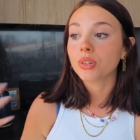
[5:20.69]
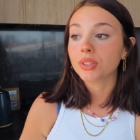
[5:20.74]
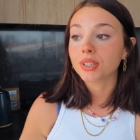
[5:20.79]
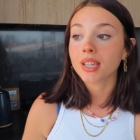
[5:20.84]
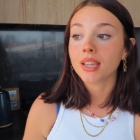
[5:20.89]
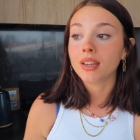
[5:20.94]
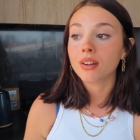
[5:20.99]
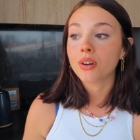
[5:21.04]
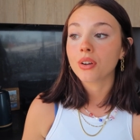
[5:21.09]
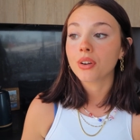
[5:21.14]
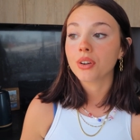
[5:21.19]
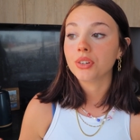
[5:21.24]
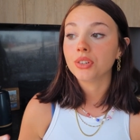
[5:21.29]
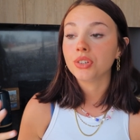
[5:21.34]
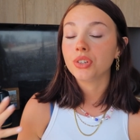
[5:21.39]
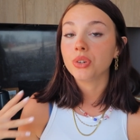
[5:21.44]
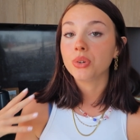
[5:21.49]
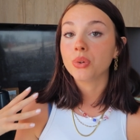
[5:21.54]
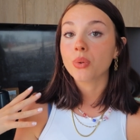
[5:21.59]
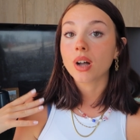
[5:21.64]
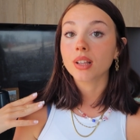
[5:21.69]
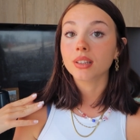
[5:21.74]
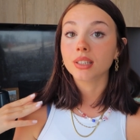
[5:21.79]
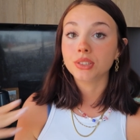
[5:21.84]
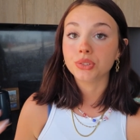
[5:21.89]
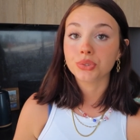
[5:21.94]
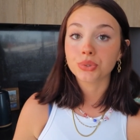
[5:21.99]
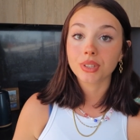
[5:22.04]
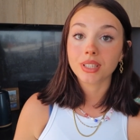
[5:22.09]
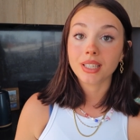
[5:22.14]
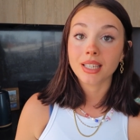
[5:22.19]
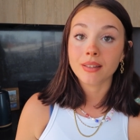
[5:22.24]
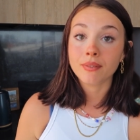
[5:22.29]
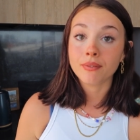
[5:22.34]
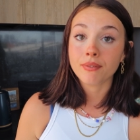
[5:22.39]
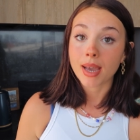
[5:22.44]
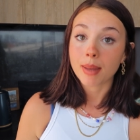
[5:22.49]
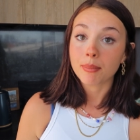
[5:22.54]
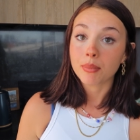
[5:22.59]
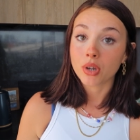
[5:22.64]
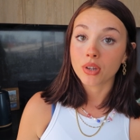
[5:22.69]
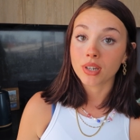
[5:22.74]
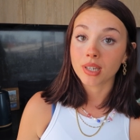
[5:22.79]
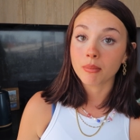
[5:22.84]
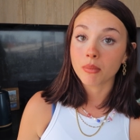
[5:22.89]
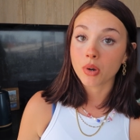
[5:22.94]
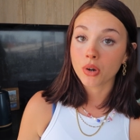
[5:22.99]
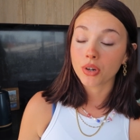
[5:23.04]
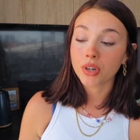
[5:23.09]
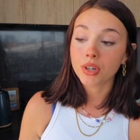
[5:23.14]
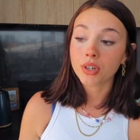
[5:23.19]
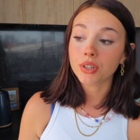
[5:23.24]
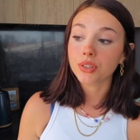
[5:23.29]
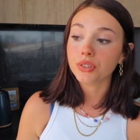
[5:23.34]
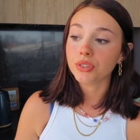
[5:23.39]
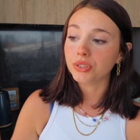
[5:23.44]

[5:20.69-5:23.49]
On keto, you are literally in fat burning mode.